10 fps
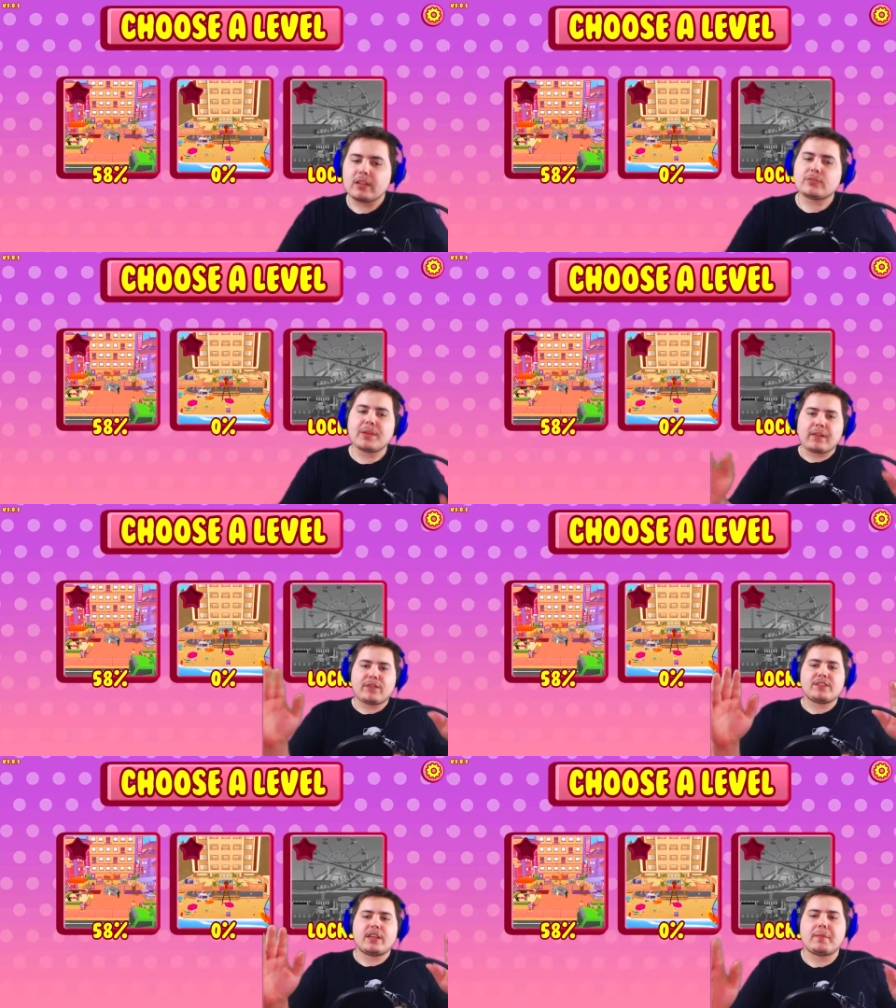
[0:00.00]
At least we got
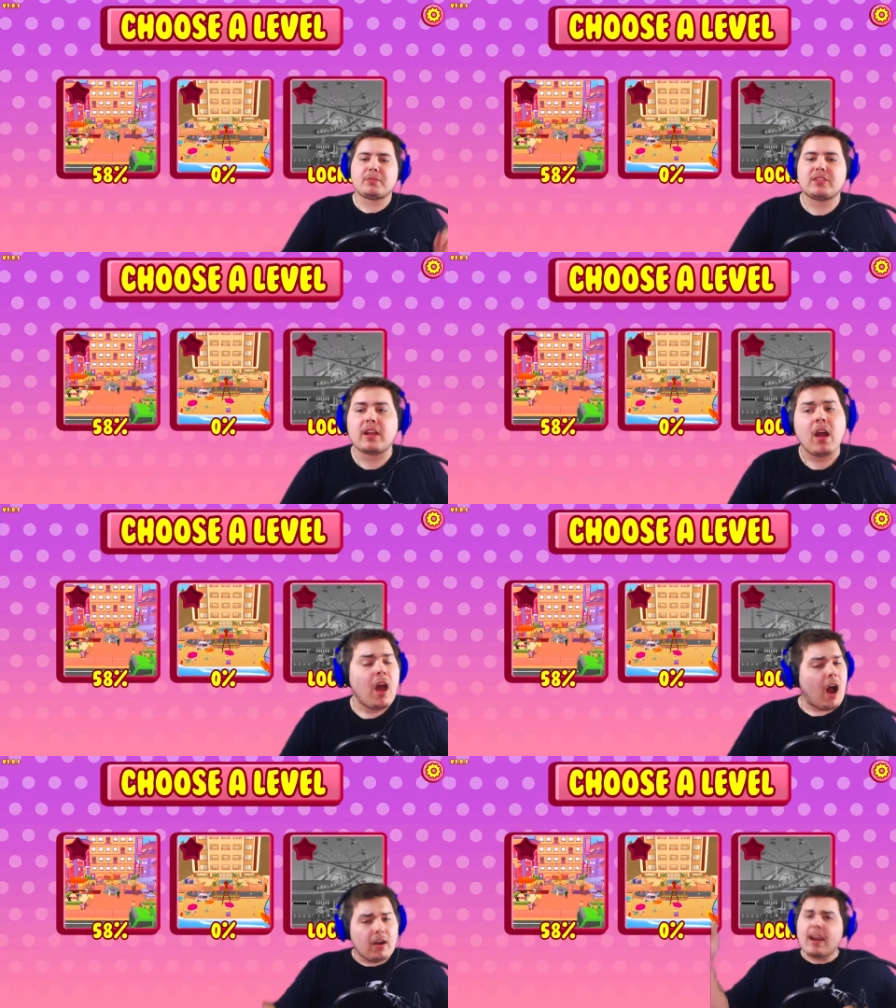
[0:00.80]
fifty-eight percent.
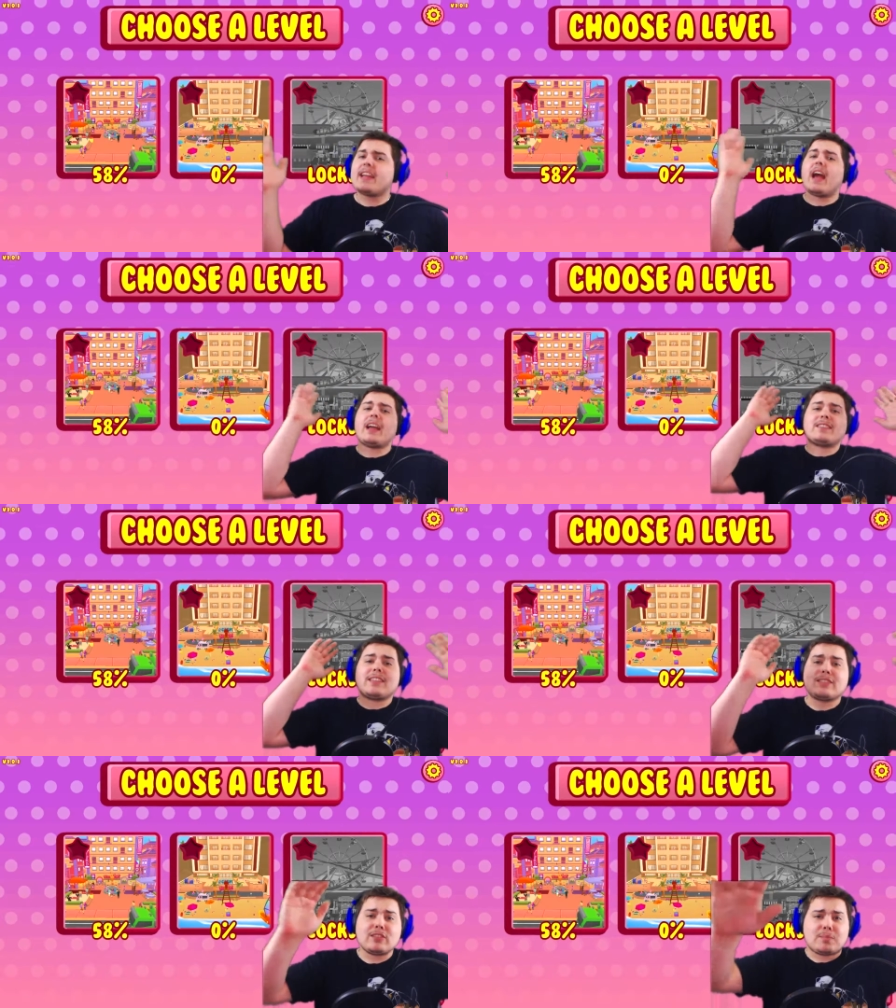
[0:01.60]
All right, guys,
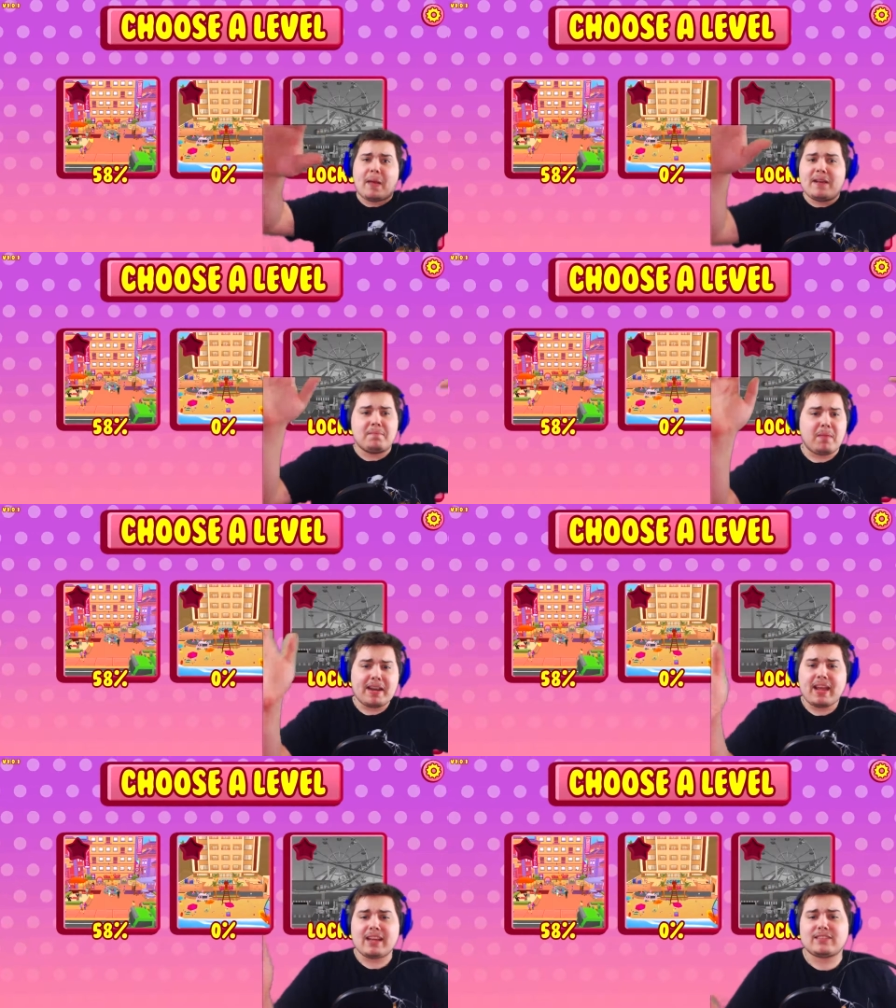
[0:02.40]
this has been
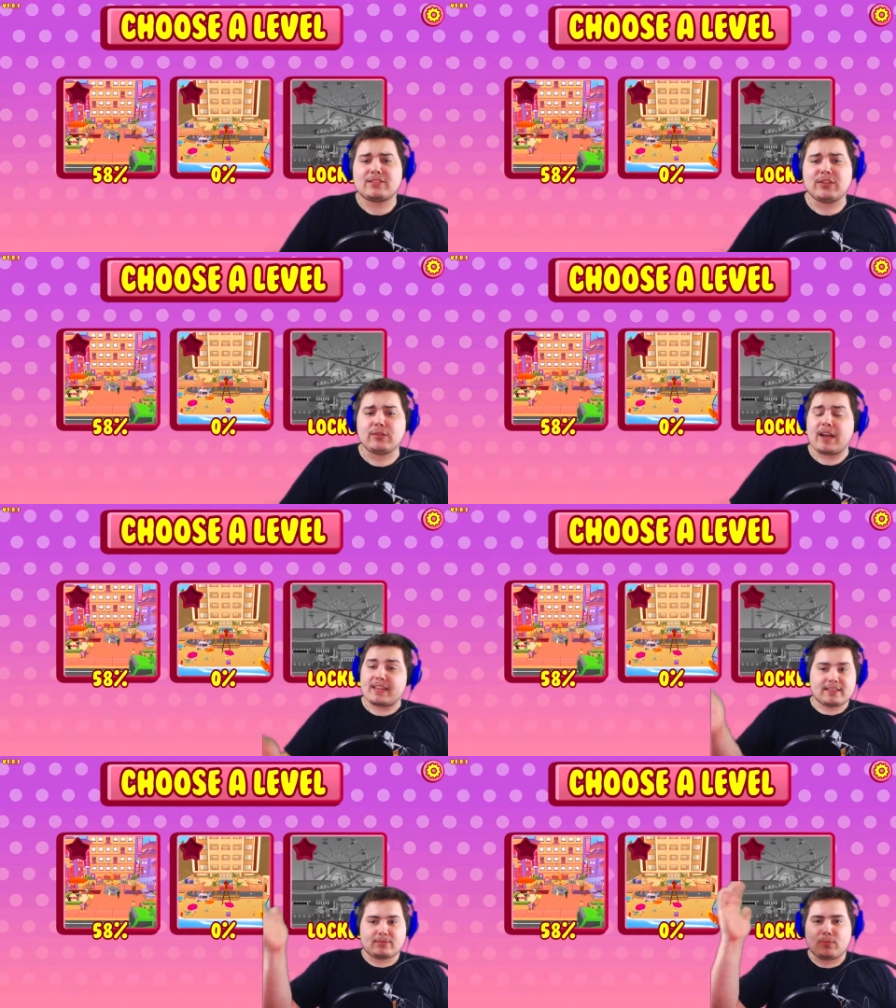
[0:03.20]
Muddy Heights two. I
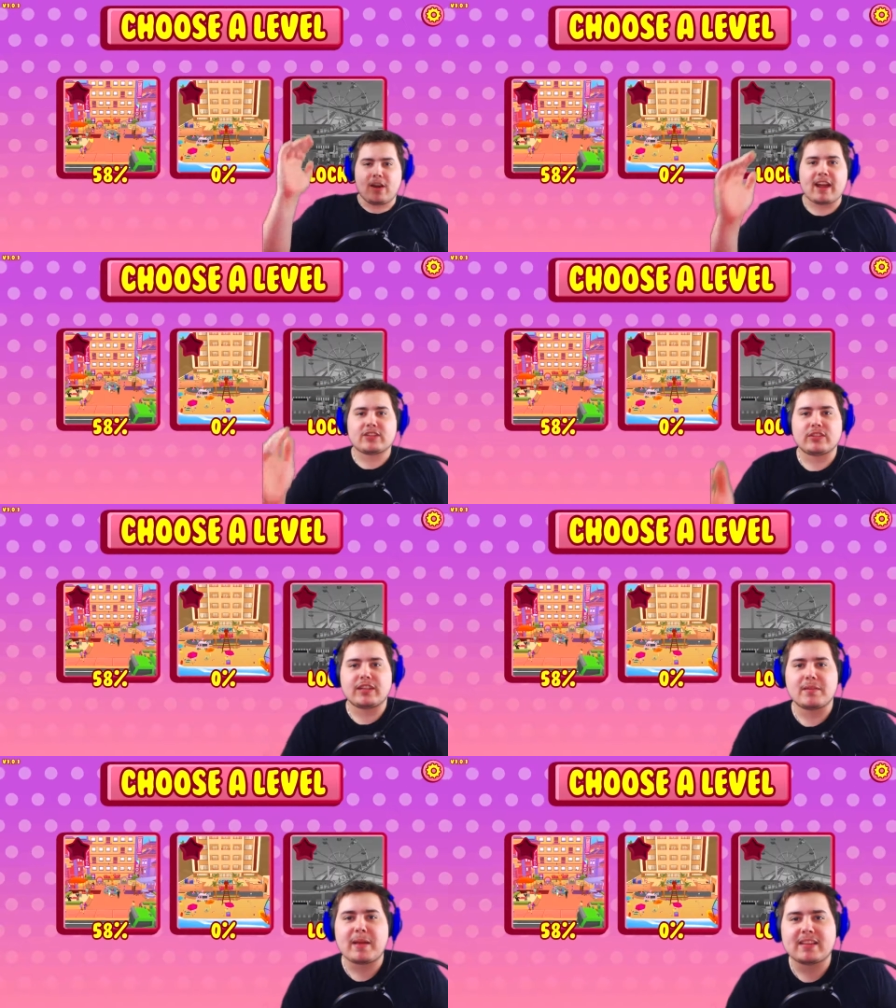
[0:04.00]
guess we're
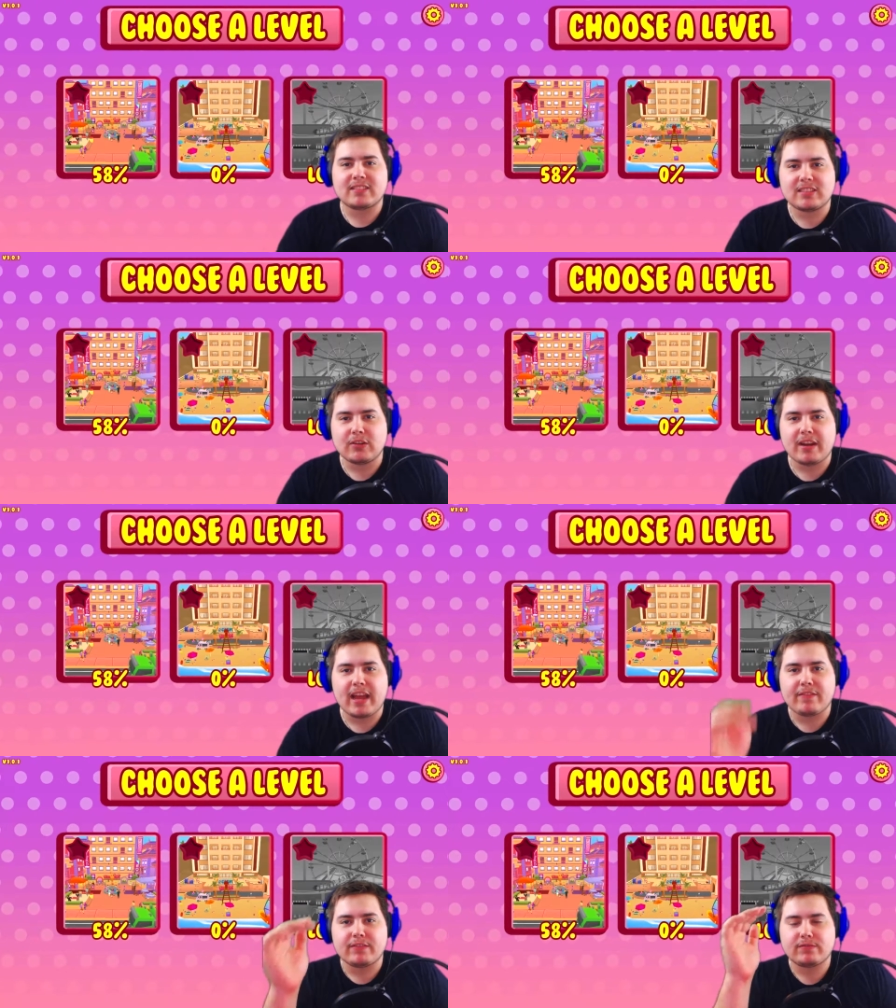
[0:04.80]
actually gonna make a series
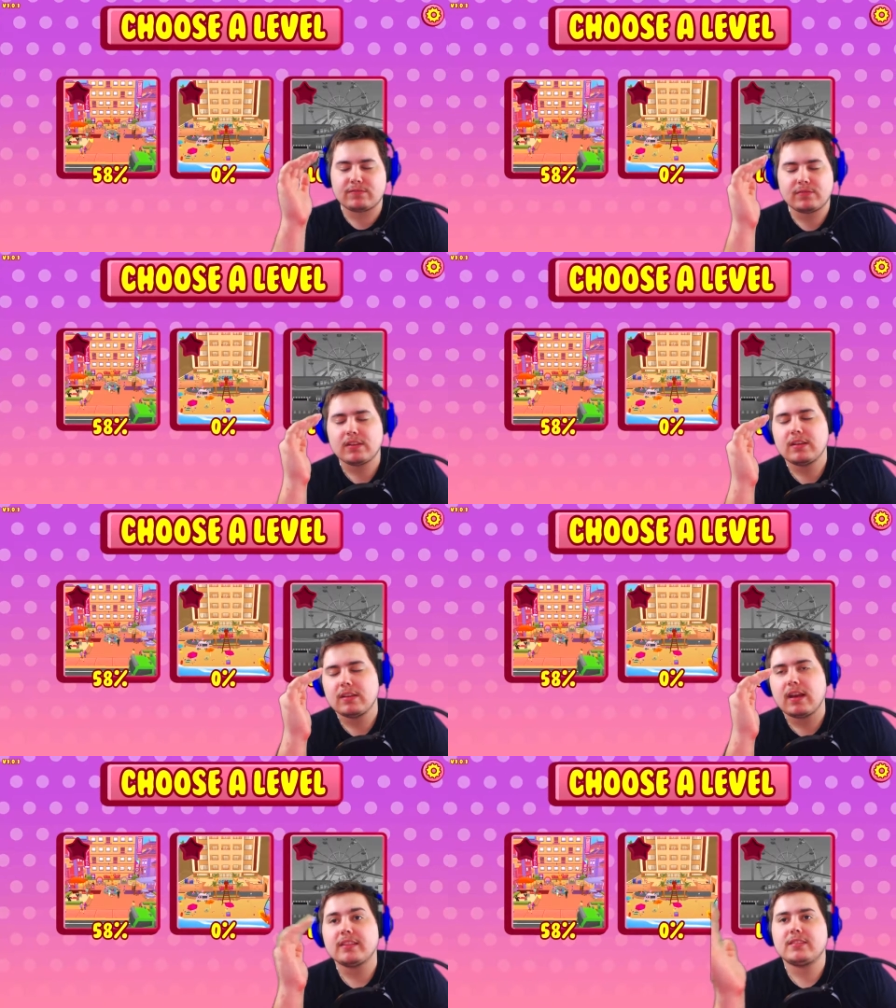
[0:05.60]
out of
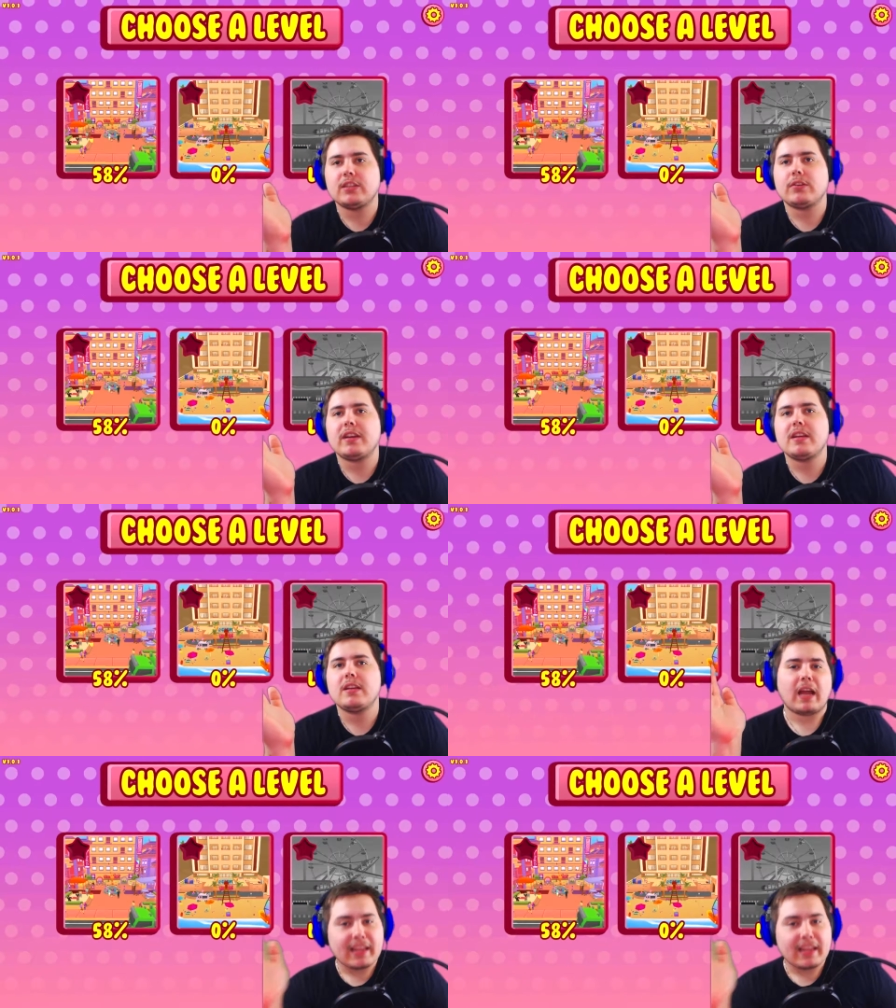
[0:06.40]
a series.